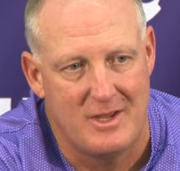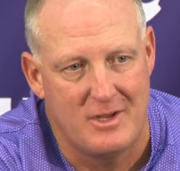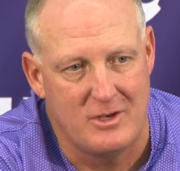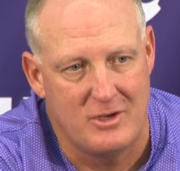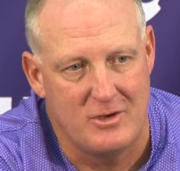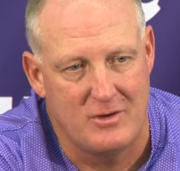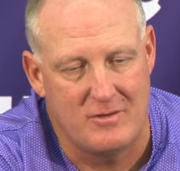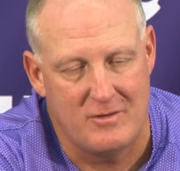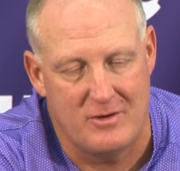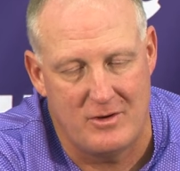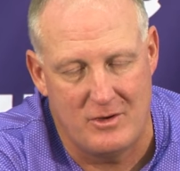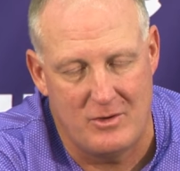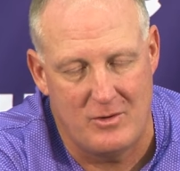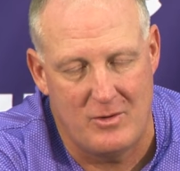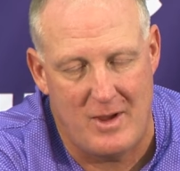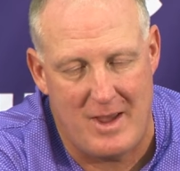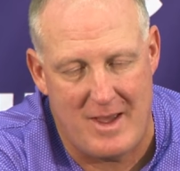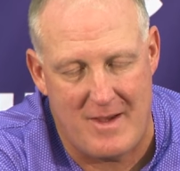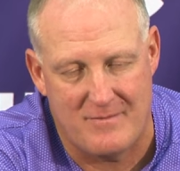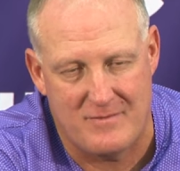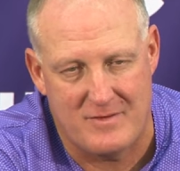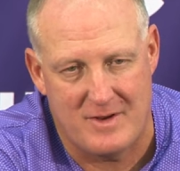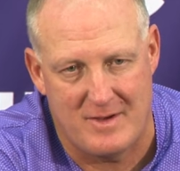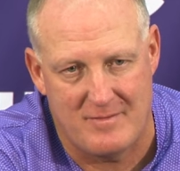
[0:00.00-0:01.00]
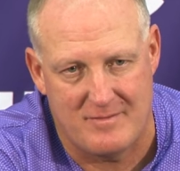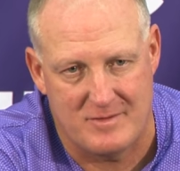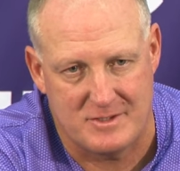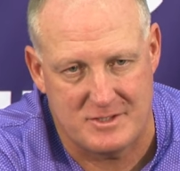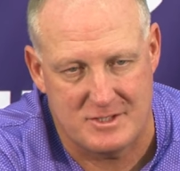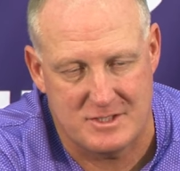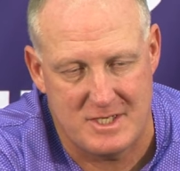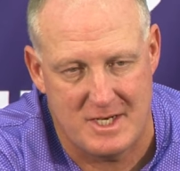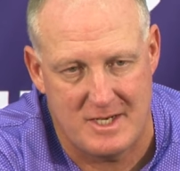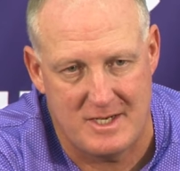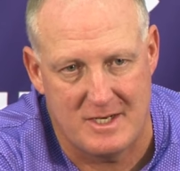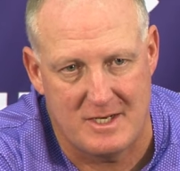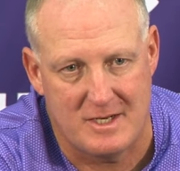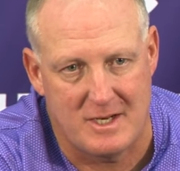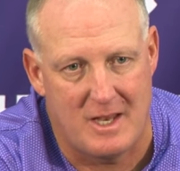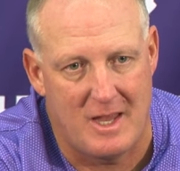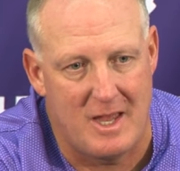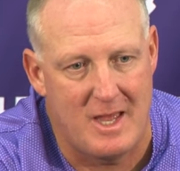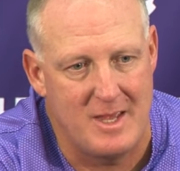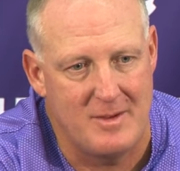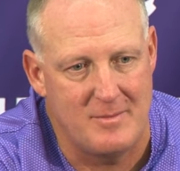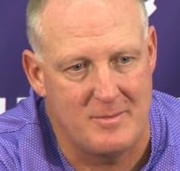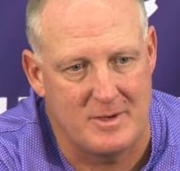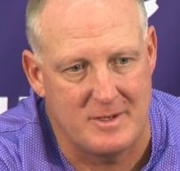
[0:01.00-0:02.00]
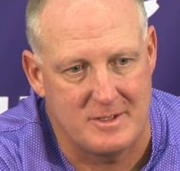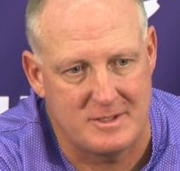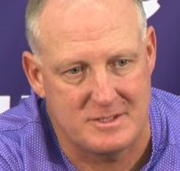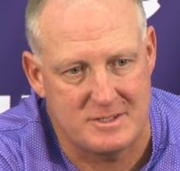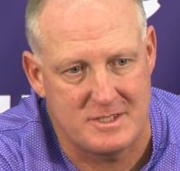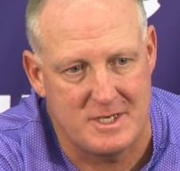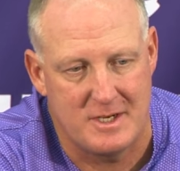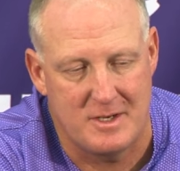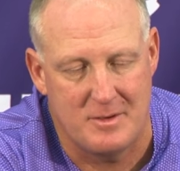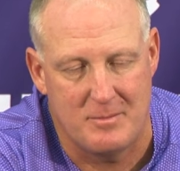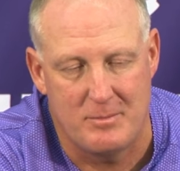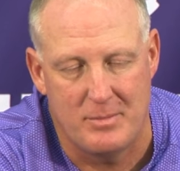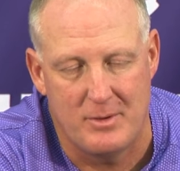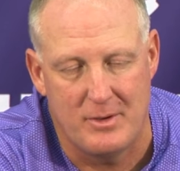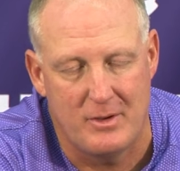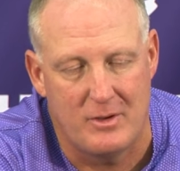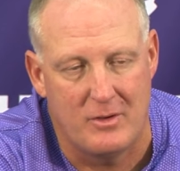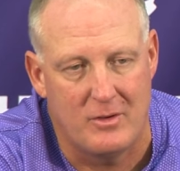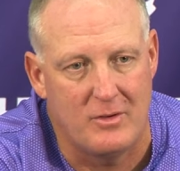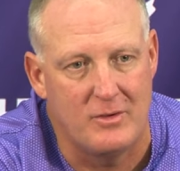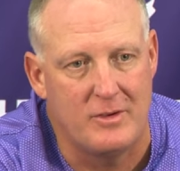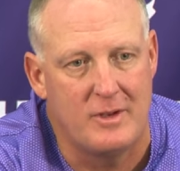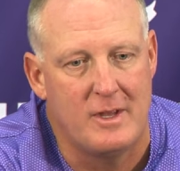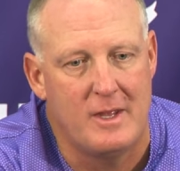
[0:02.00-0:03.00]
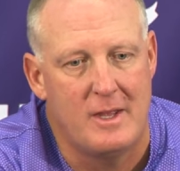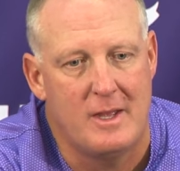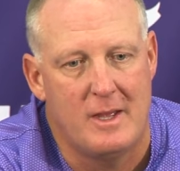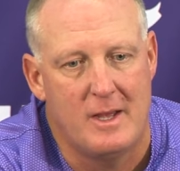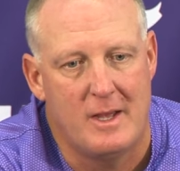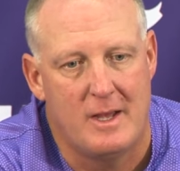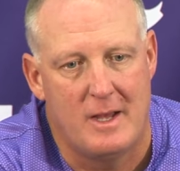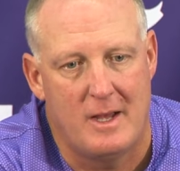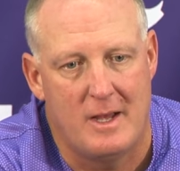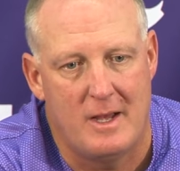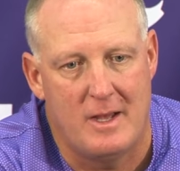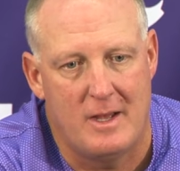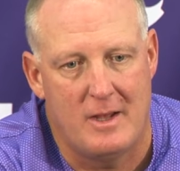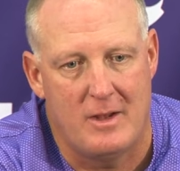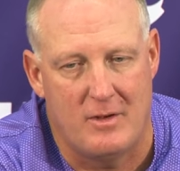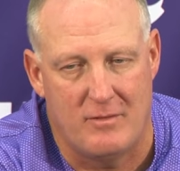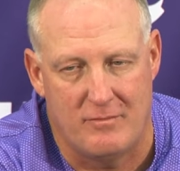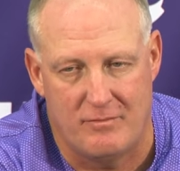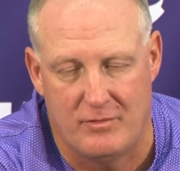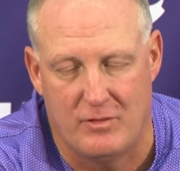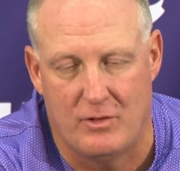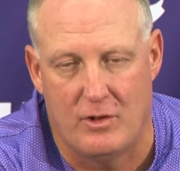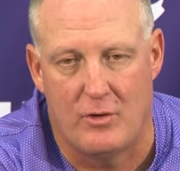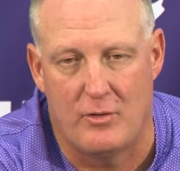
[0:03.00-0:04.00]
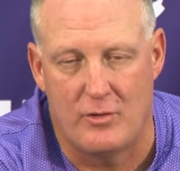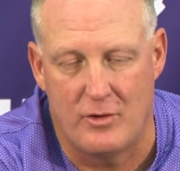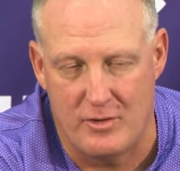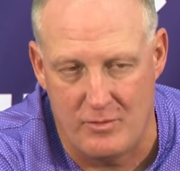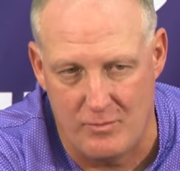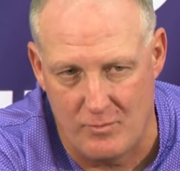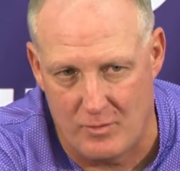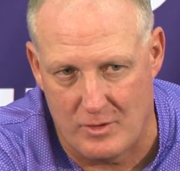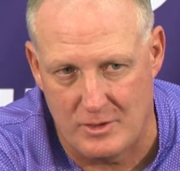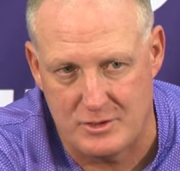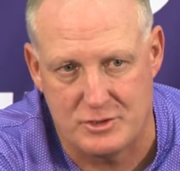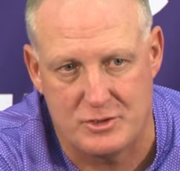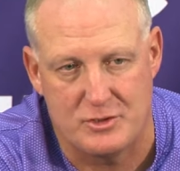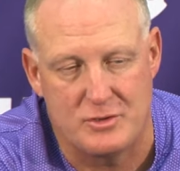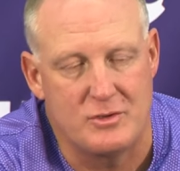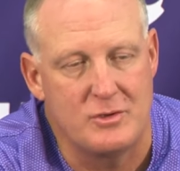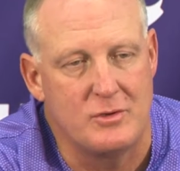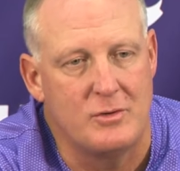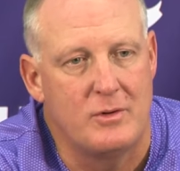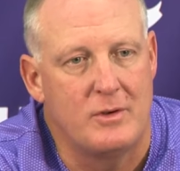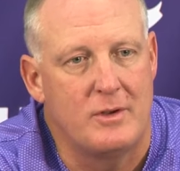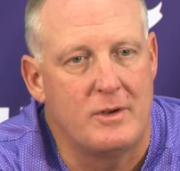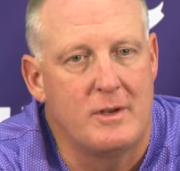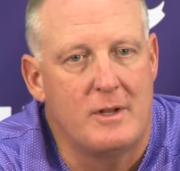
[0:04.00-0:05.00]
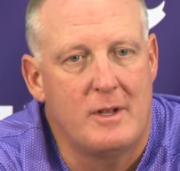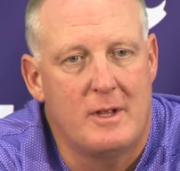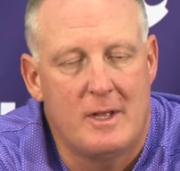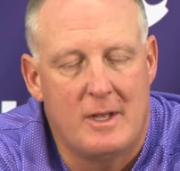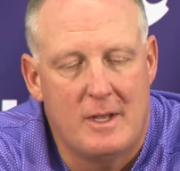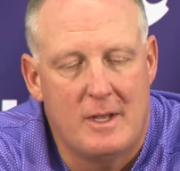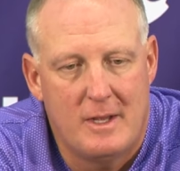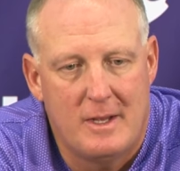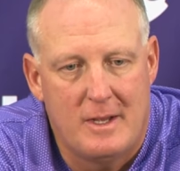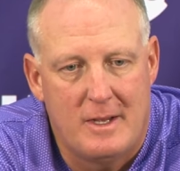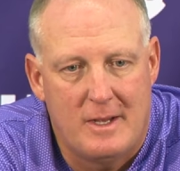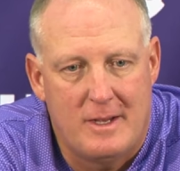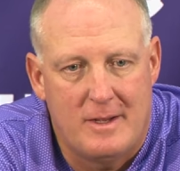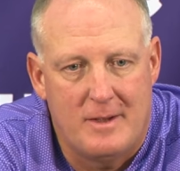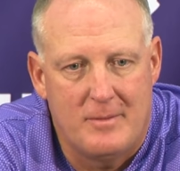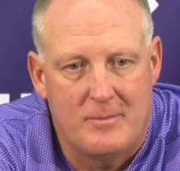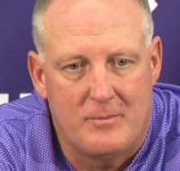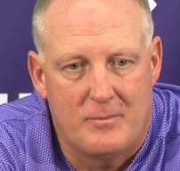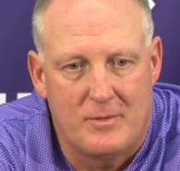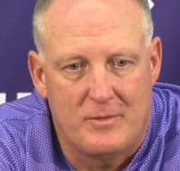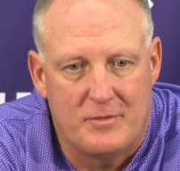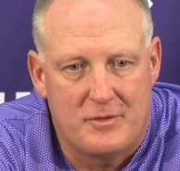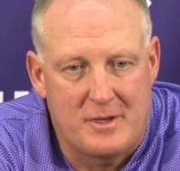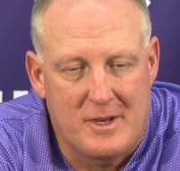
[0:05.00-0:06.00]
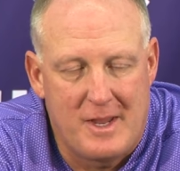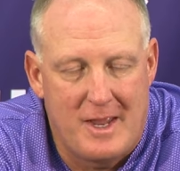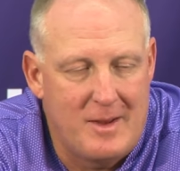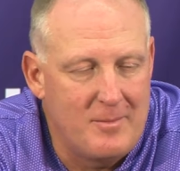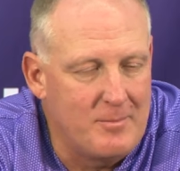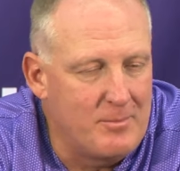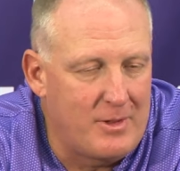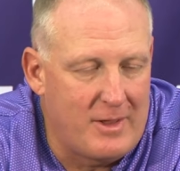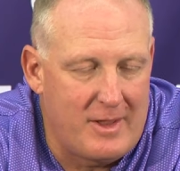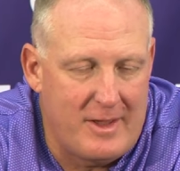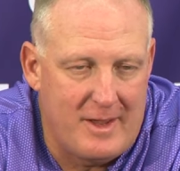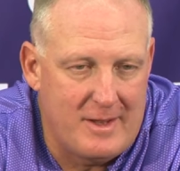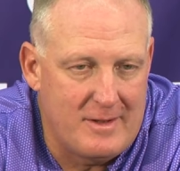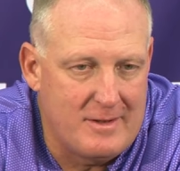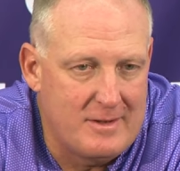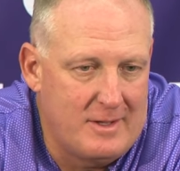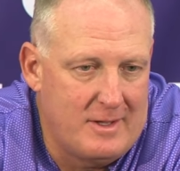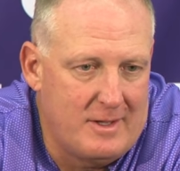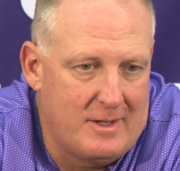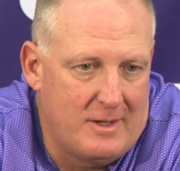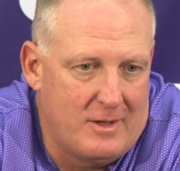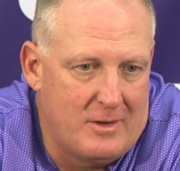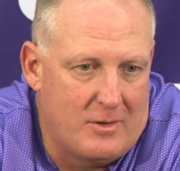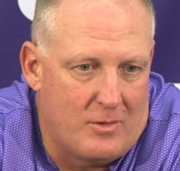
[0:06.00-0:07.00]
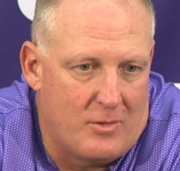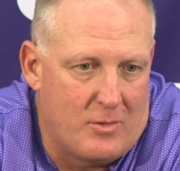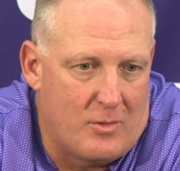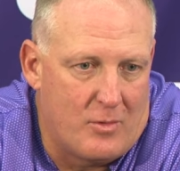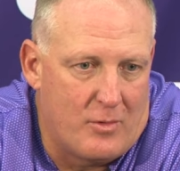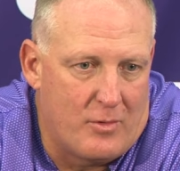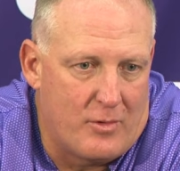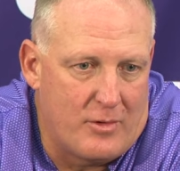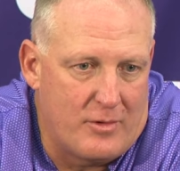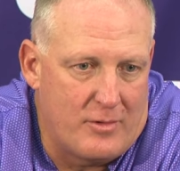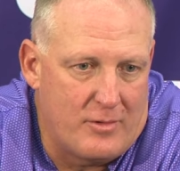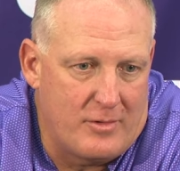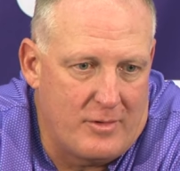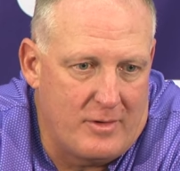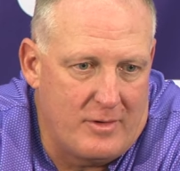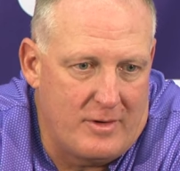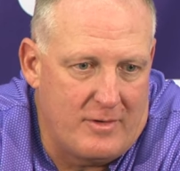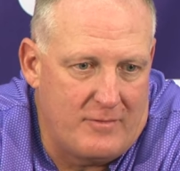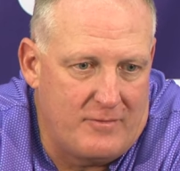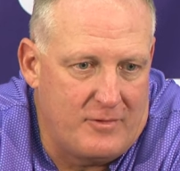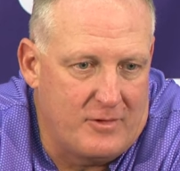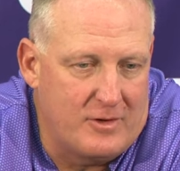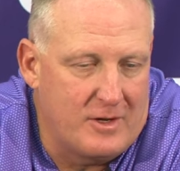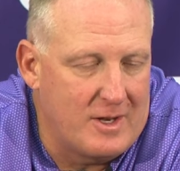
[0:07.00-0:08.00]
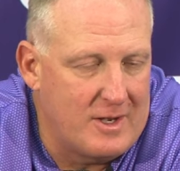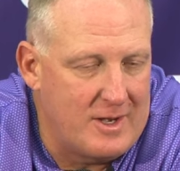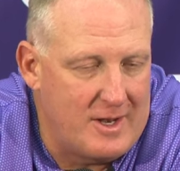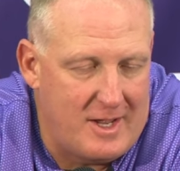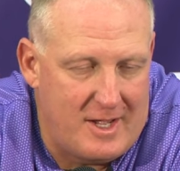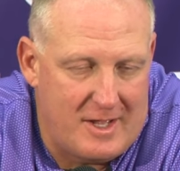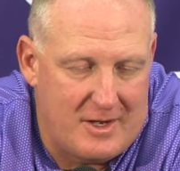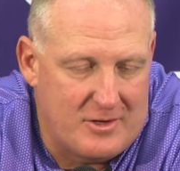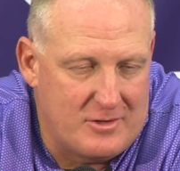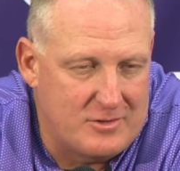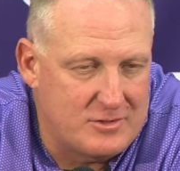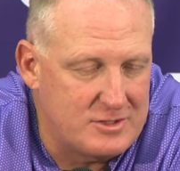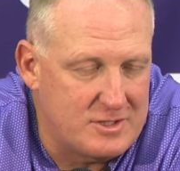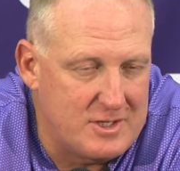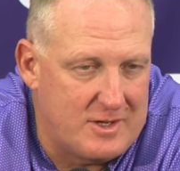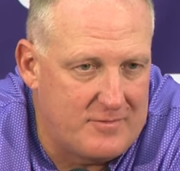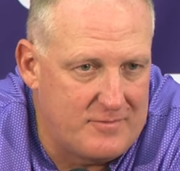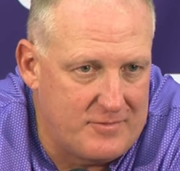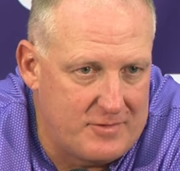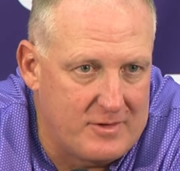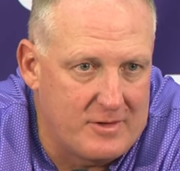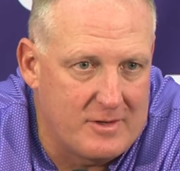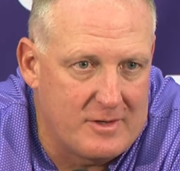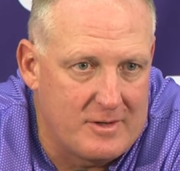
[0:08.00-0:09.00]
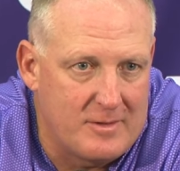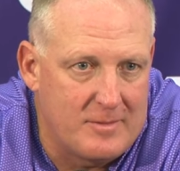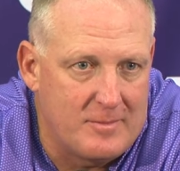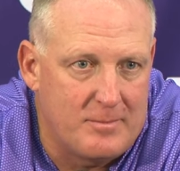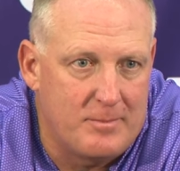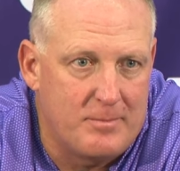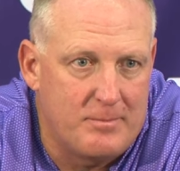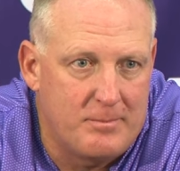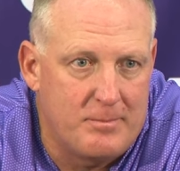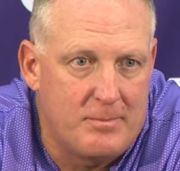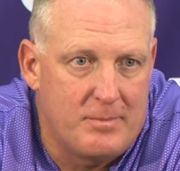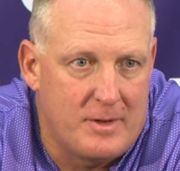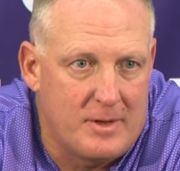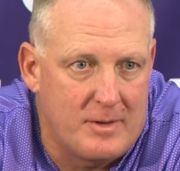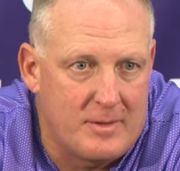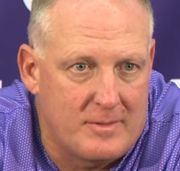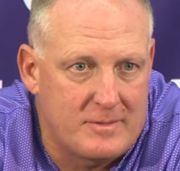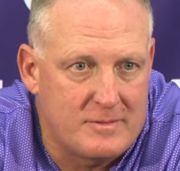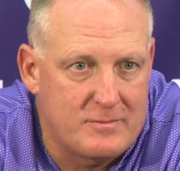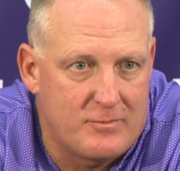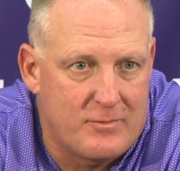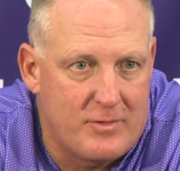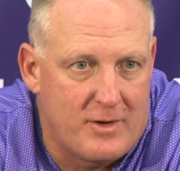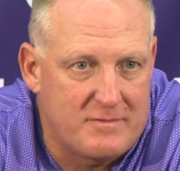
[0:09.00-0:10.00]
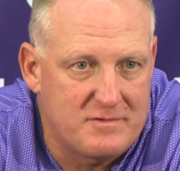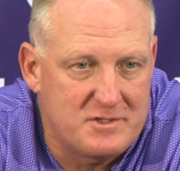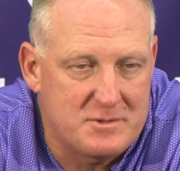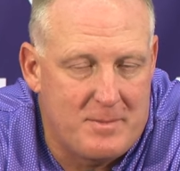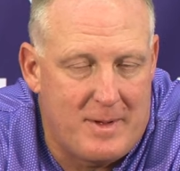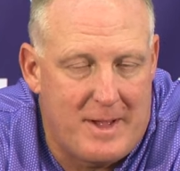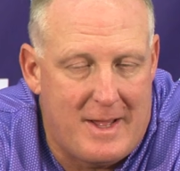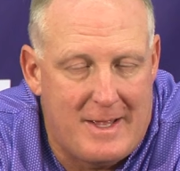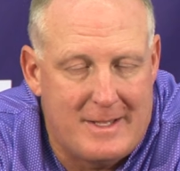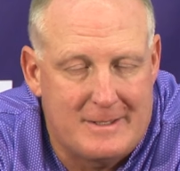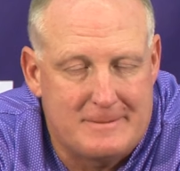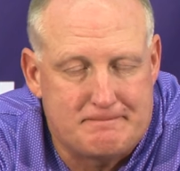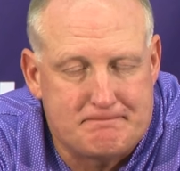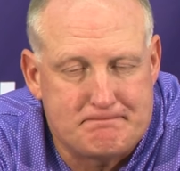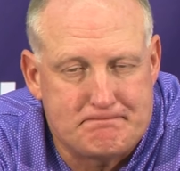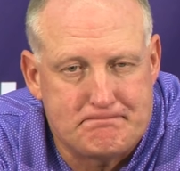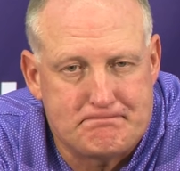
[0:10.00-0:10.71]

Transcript: You you have to have a steady climb and a steady build uh, of learning what you're doing um, with the game plan, or if you get ahead of yourself, you're going to be in a rough spot.